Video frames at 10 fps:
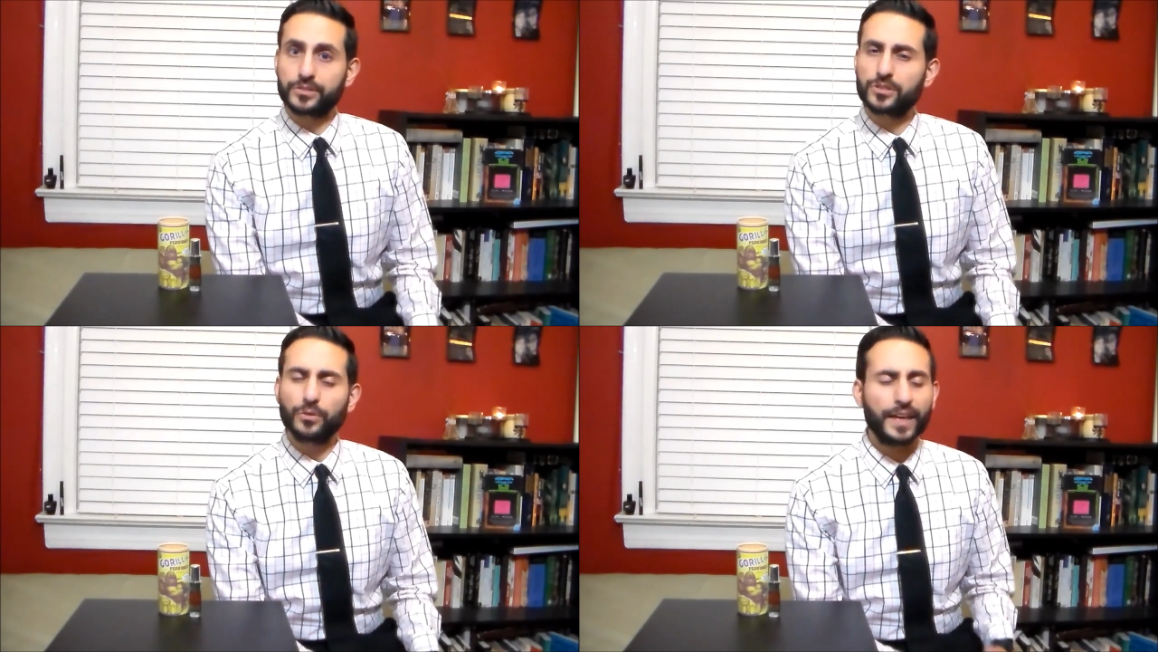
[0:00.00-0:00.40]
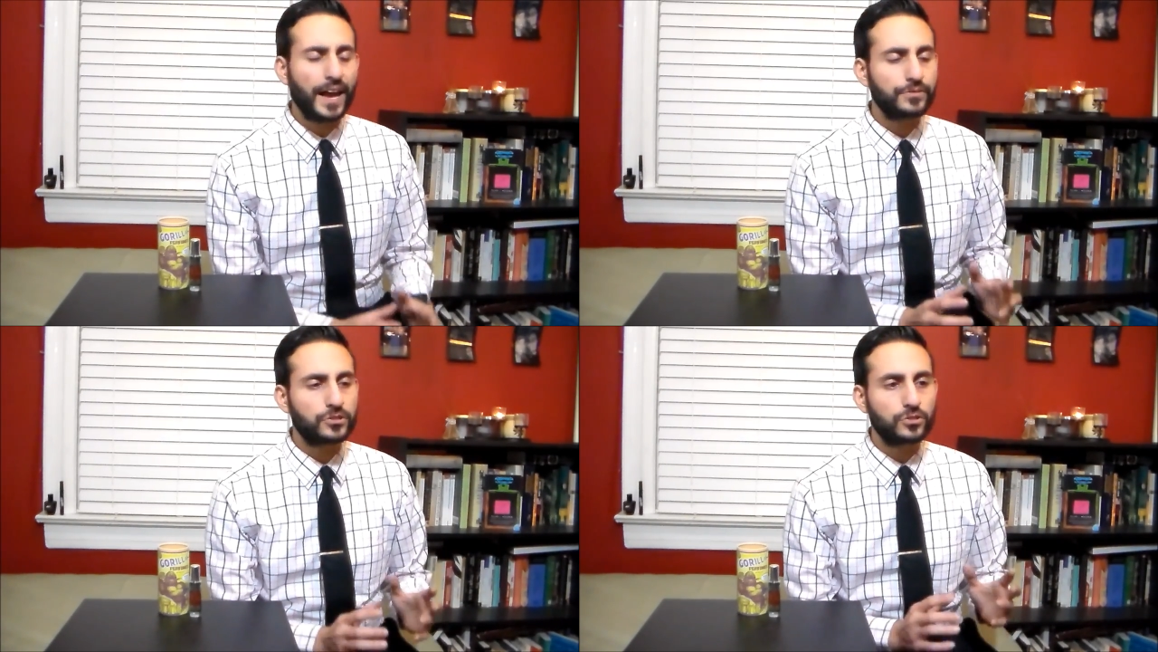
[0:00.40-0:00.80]
So they
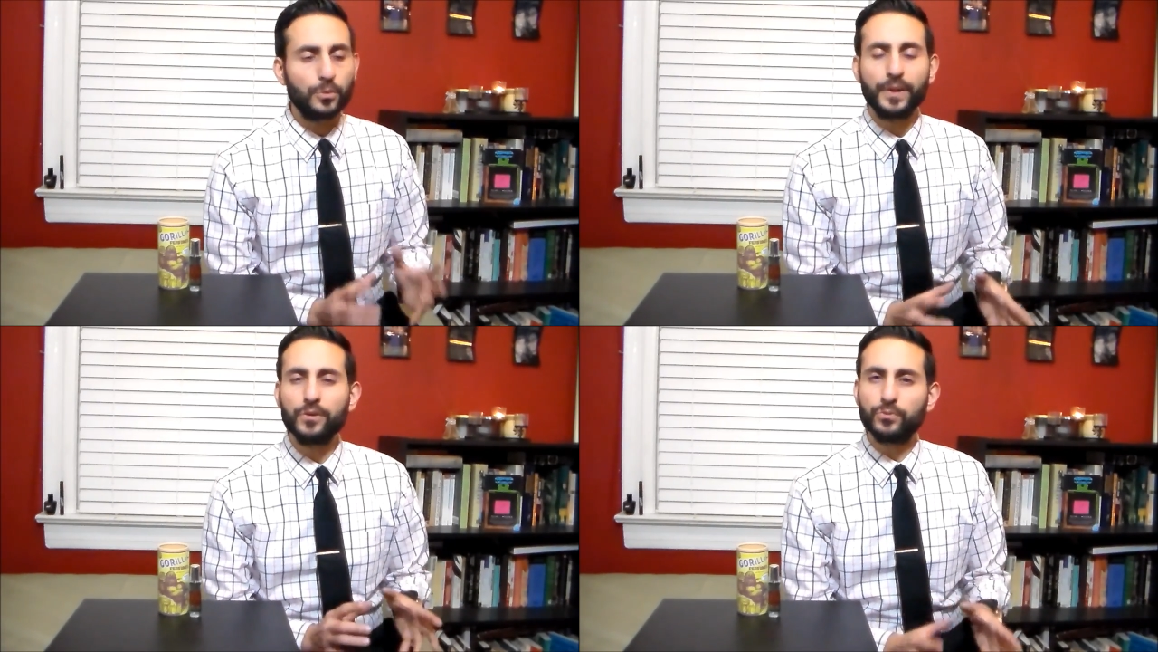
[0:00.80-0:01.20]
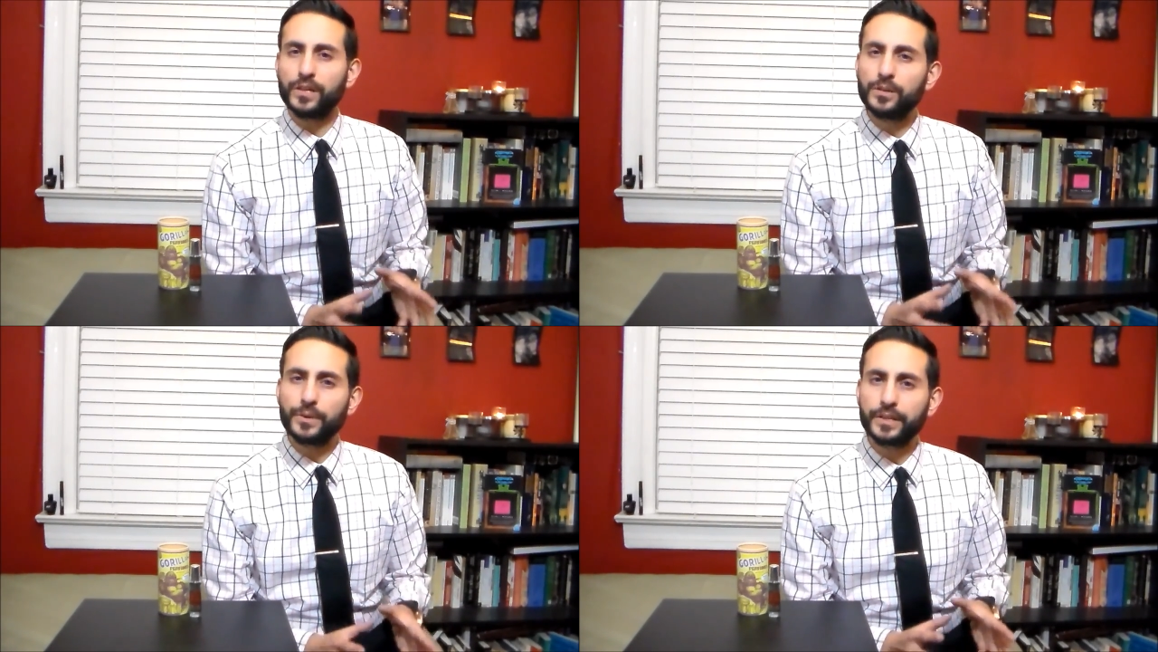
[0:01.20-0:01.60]
have so many
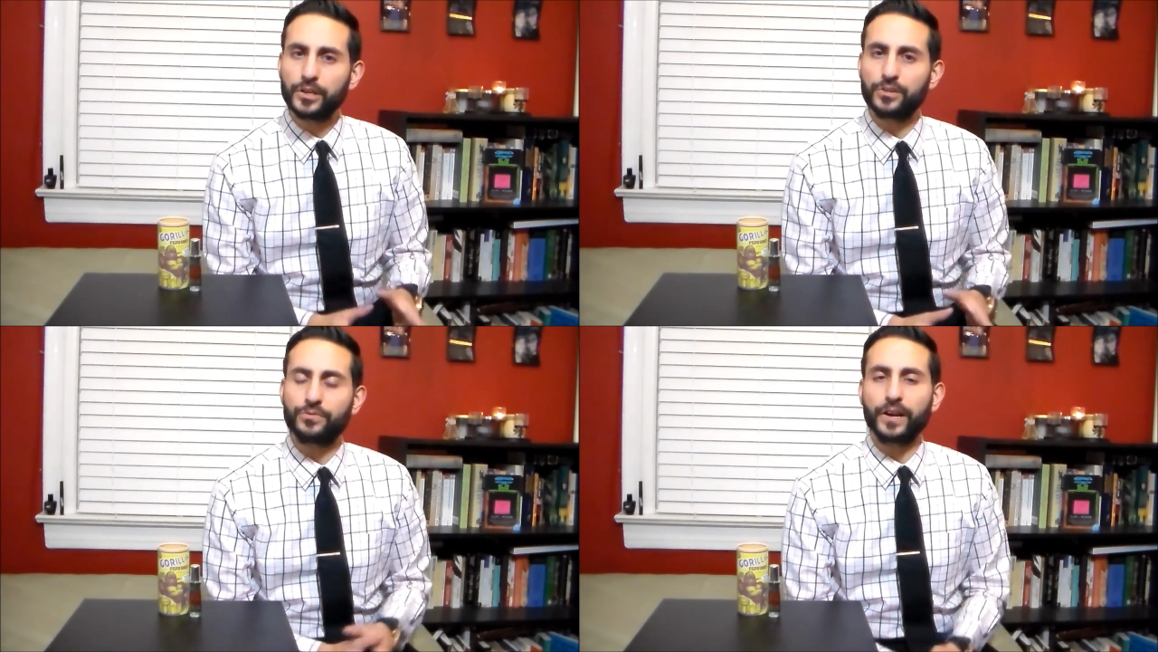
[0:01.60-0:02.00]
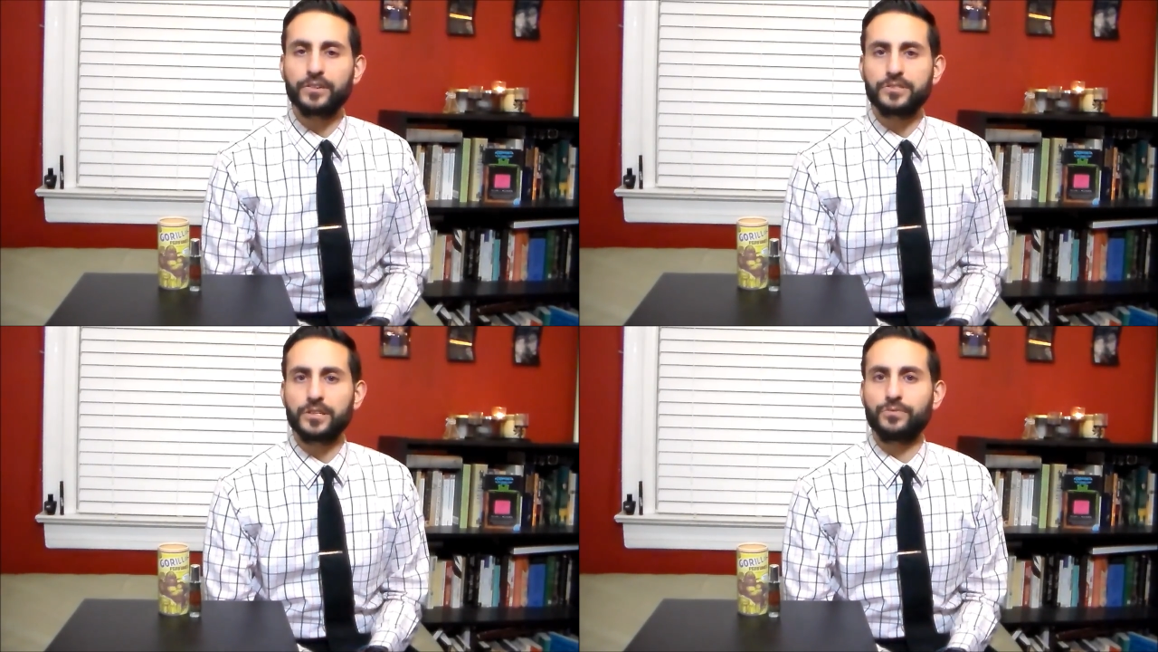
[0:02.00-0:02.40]
really, really good
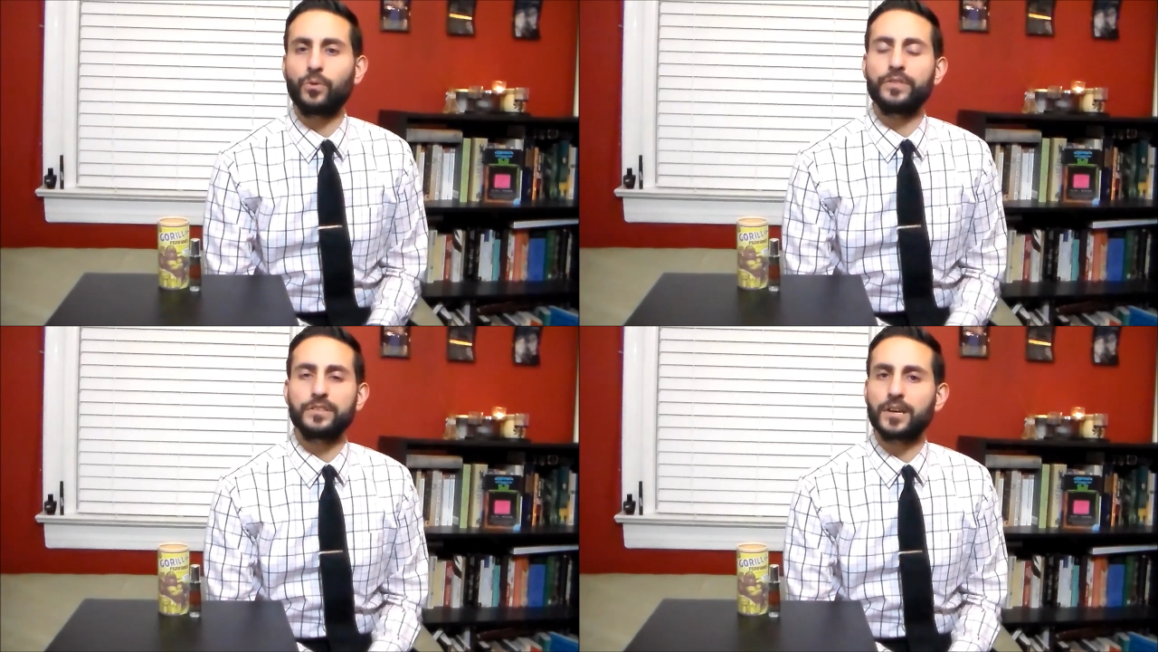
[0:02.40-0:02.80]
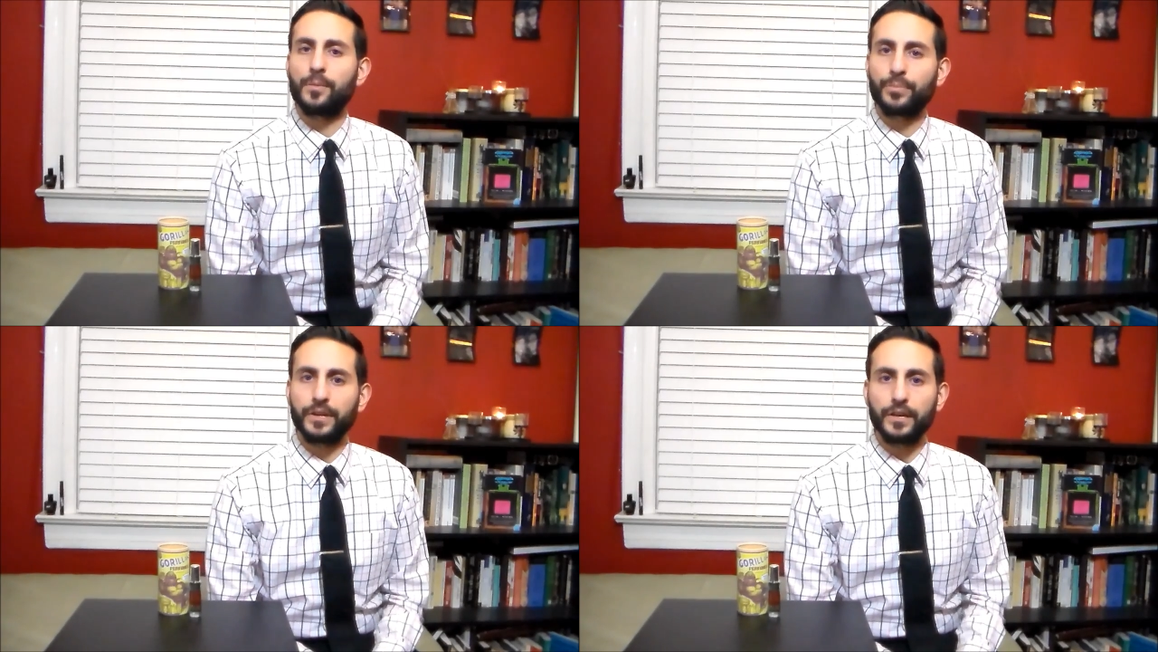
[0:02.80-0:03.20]
fragrances for this
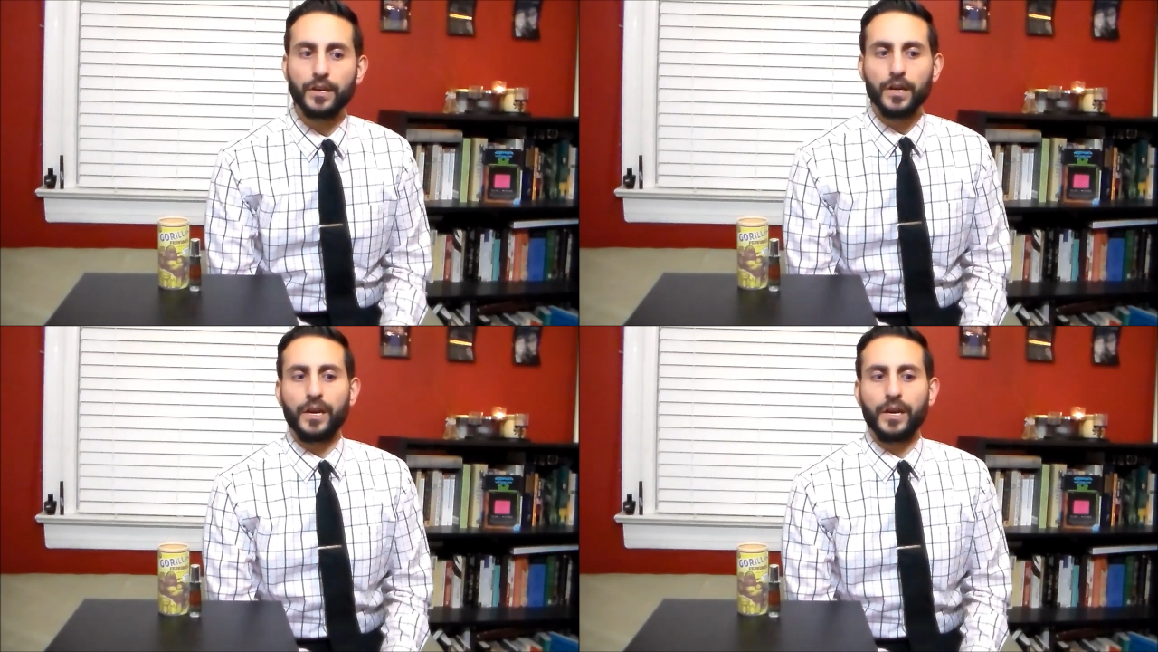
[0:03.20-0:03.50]
company.